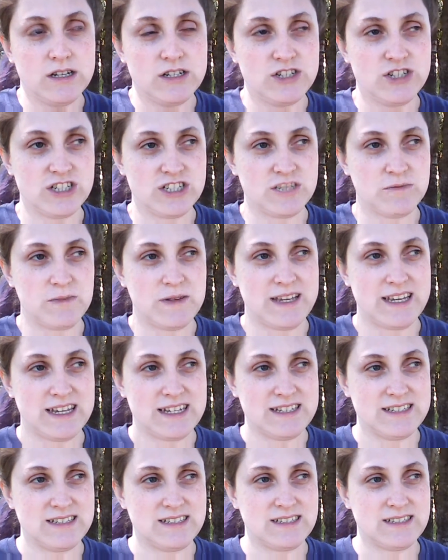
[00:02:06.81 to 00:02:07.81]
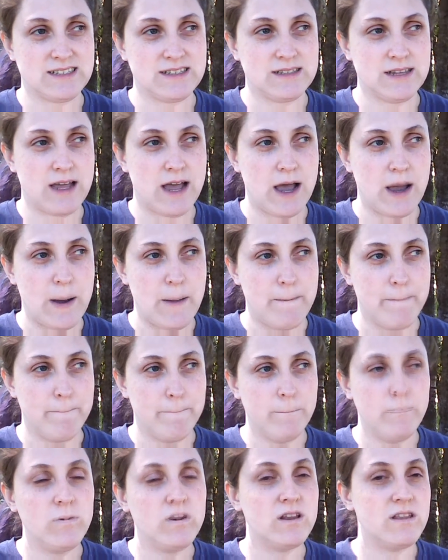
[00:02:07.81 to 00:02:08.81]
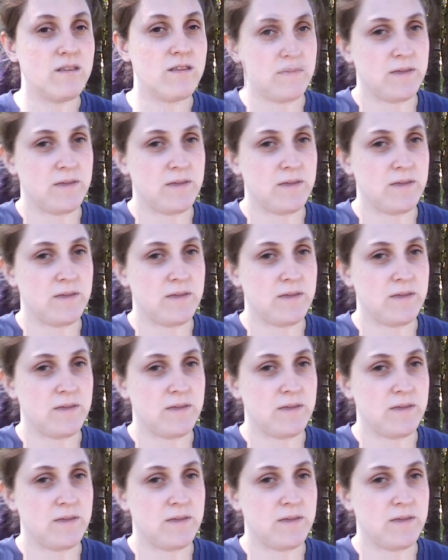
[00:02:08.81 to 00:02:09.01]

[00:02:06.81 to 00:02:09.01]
just because one of the